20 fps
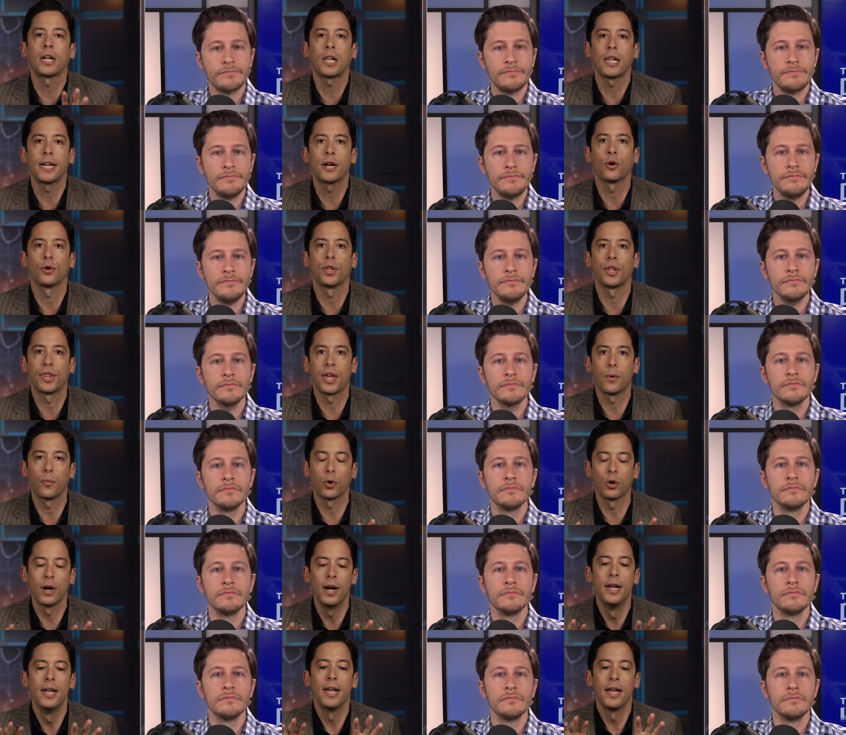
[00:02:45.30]
Speaker 1: clear that they were
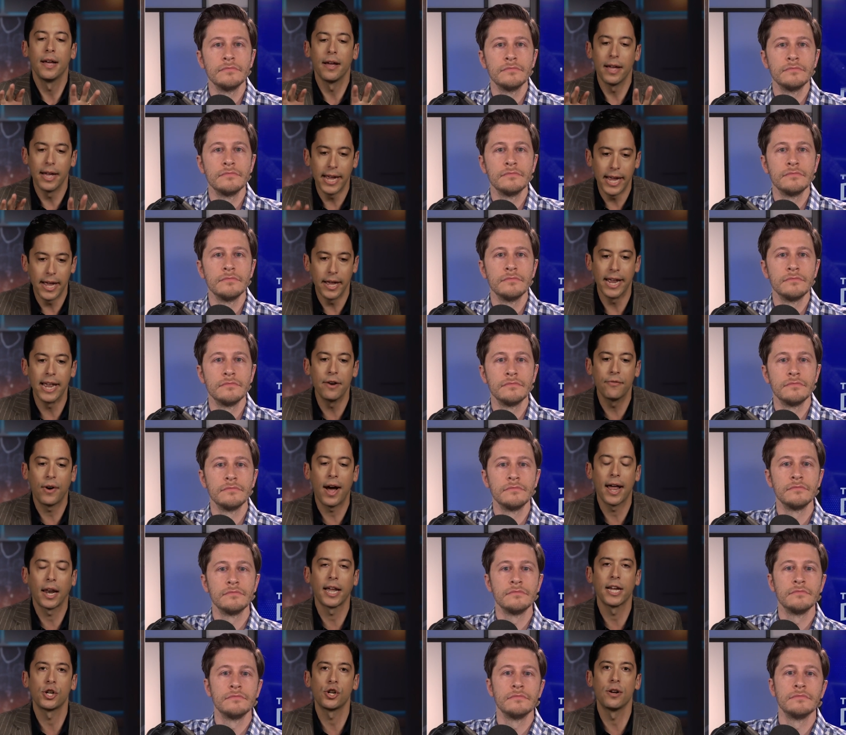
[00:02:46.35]
in
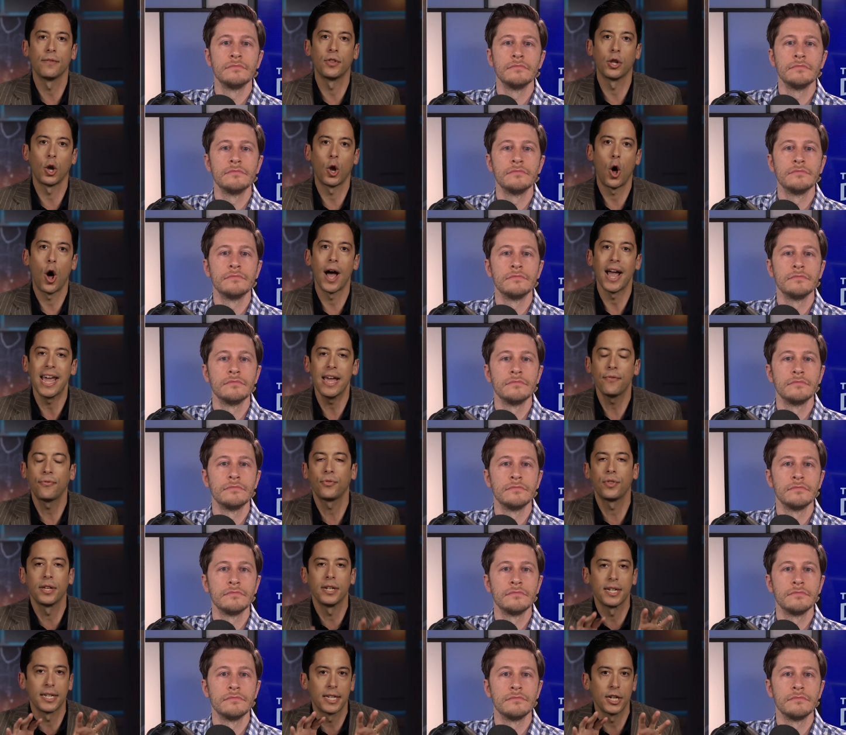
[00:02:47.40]
violation of the law if
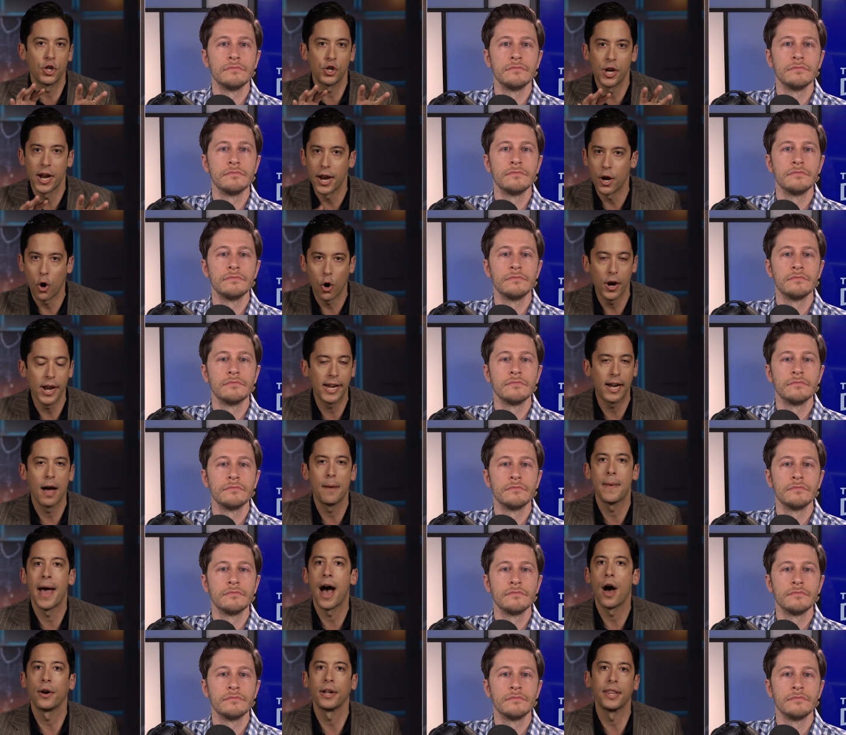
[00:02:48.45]
the decision had already come
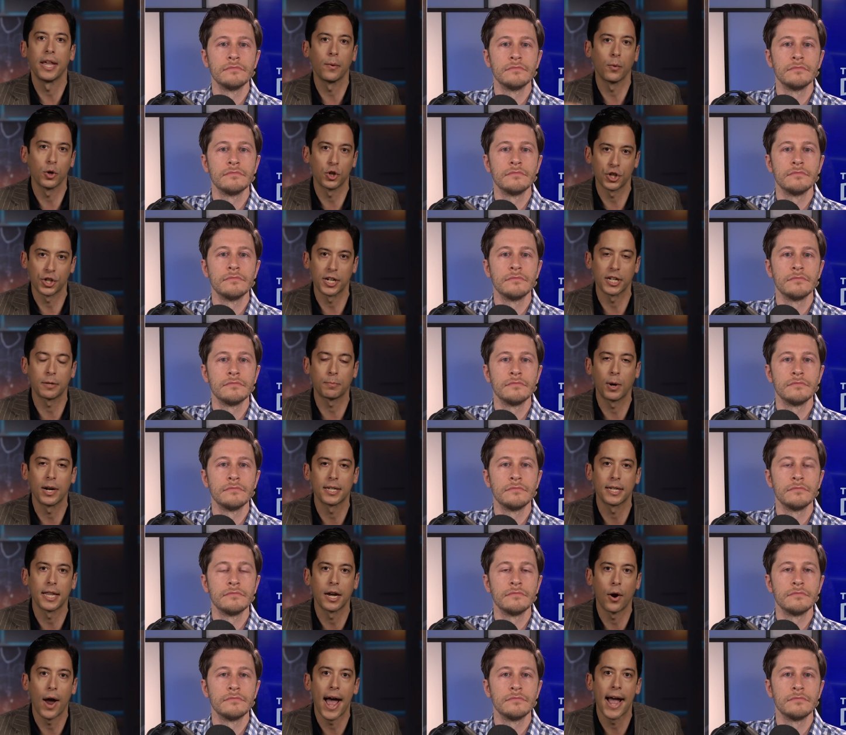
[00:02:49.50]
out and they were just
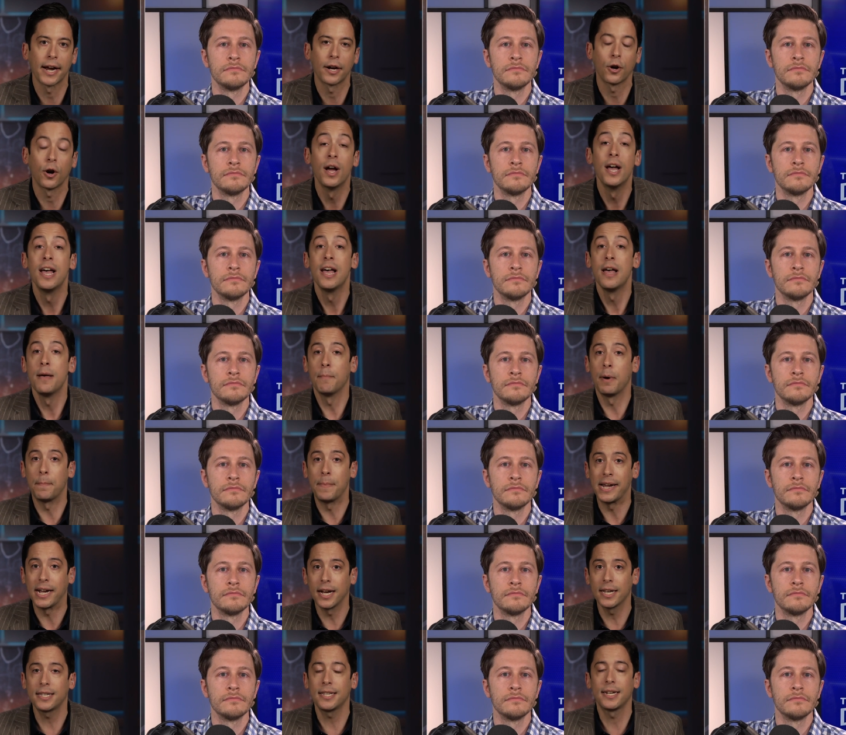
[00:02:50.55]
expressing their anger. But
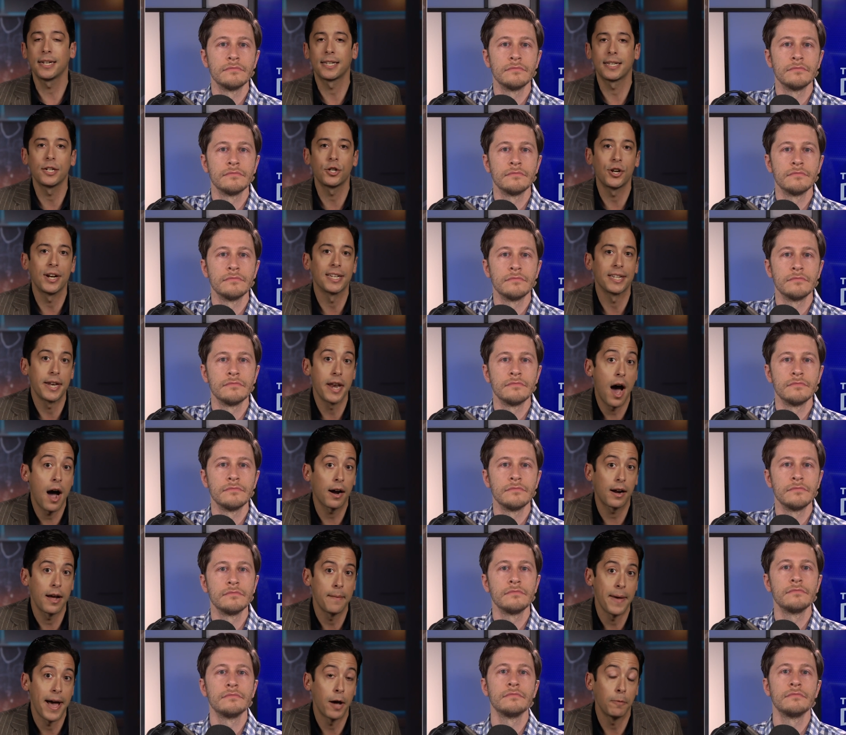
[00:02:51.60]
because the decision has not
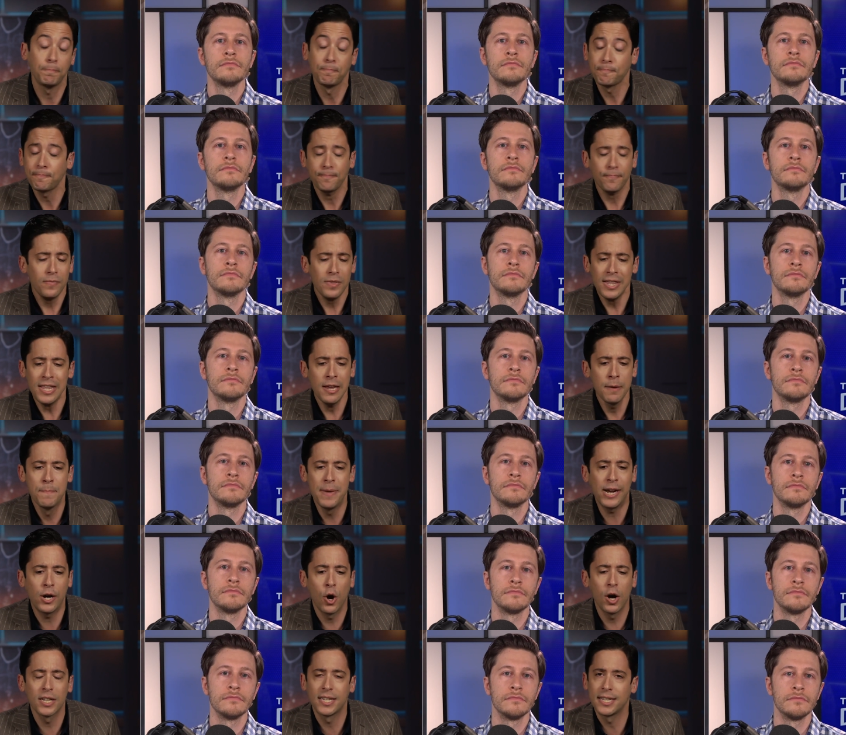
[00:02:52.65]
come out,
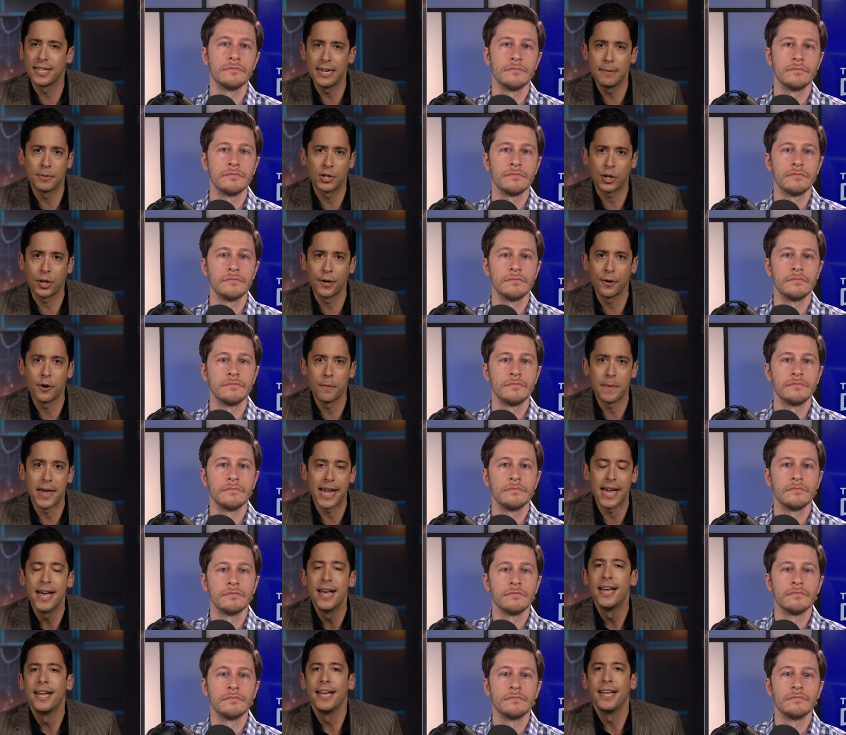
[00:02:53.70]
because it seems clear to
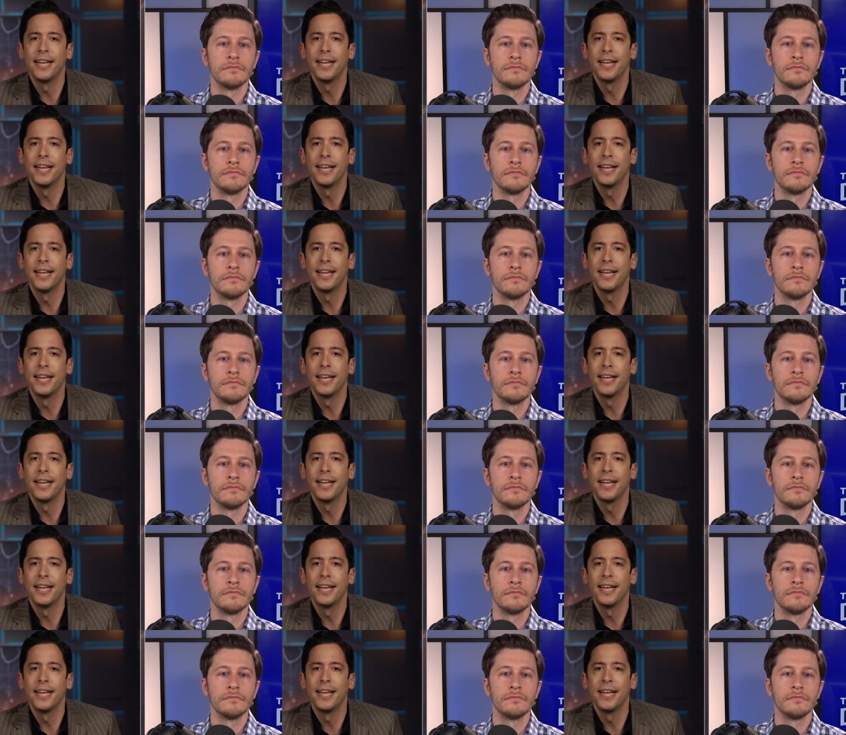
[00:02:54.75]
me